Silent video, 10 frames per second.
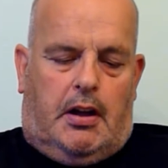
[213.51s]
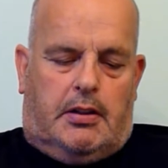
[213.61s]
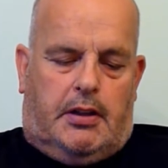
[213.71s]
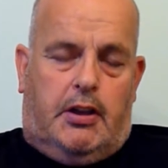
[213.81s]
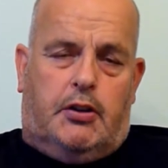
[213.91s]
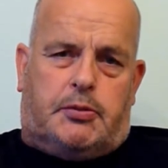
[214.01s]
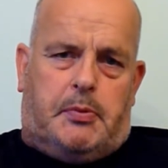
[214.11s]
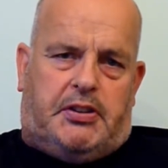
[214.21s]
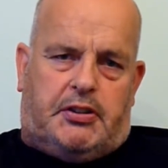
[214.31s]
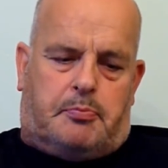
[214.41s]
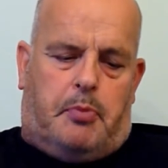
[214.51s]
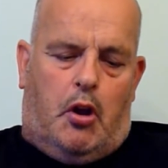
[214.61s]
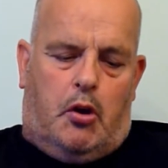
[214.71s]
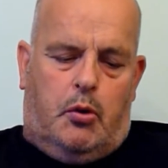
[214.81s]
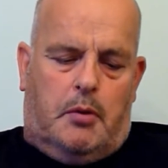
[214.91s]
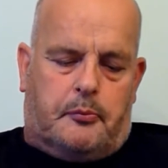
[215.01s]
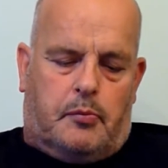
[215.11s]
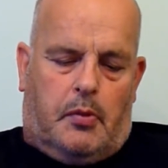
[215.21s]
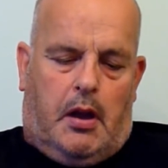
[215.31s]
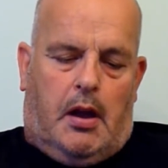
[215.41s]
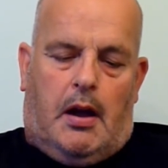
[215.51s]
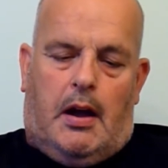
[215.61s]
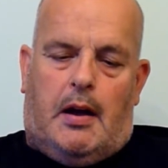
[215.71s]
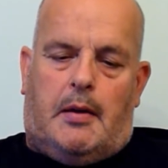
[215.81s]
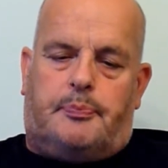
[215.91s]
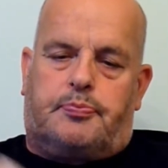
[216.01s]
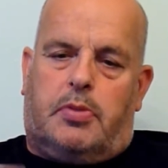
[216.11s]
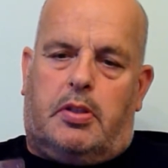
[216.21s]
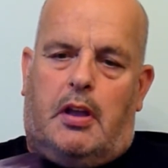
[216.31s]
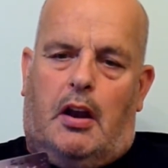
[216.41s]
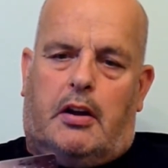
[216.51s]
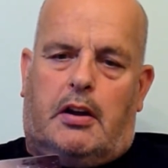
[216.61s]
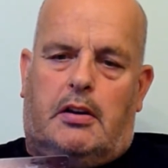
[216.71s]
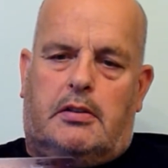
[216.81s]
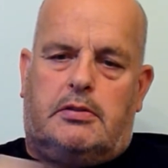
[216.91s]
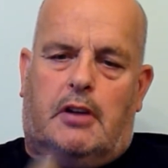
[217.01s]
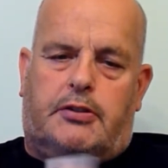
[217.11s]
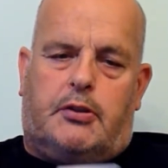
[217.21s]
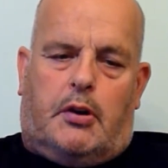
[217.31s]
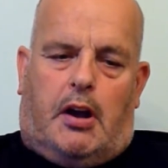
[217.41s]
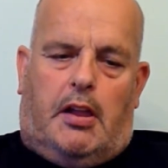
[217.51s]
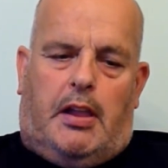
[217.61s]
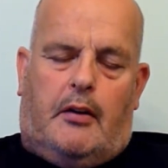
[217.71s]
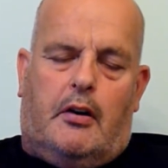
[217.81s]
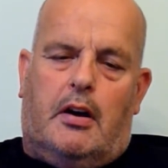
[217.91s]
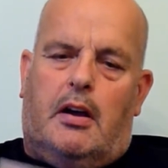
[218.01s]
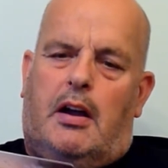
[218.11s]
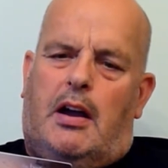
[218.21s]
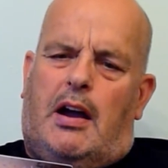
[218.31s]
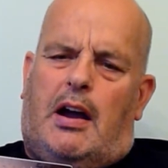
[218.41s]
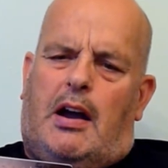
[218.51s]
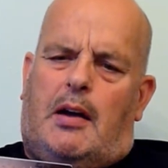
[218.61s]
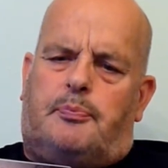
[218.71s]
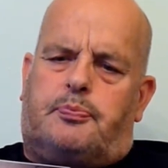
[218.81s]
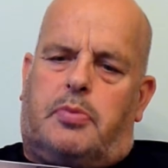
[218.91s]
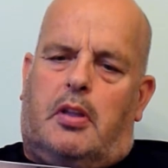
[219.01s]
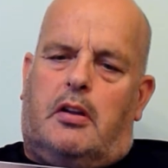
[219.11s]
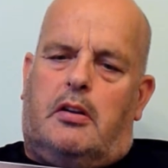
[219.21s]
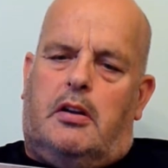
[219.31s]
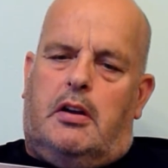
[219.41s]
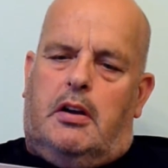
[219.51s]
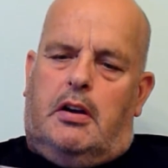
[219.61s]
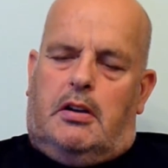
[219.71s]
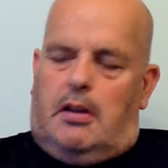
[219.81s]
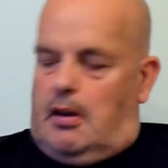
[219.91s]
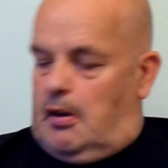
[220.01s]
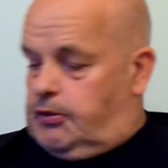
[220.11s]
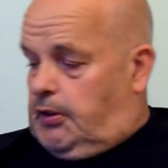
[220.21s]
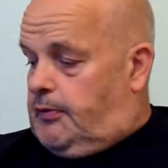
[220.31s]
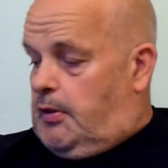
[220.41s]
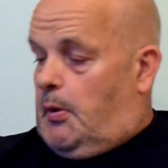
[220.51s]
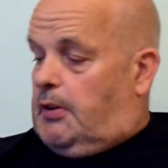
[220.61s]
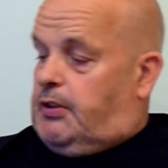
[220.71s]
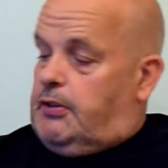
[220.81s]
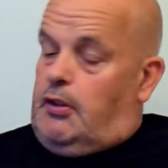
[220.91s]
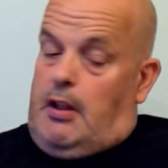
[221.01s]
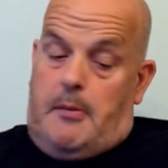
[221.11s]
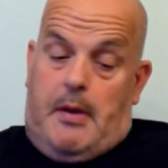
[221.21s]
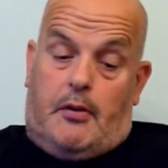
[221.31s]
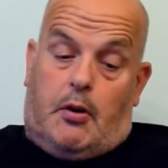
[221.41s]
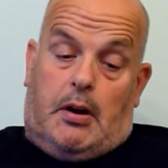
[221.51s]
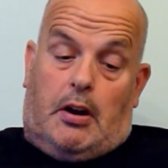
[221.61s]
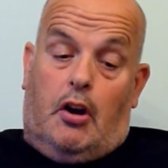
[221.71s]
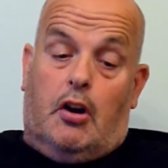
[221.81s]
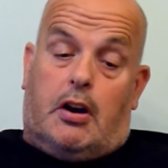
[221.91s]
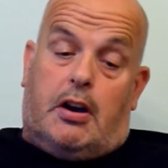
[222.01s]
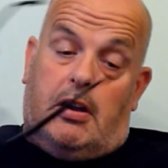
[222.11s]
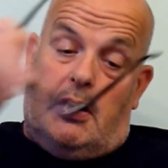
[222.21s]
They used to be just blue, they're like a nice little colour now. I don't even know what it says on it, let me have a quick look.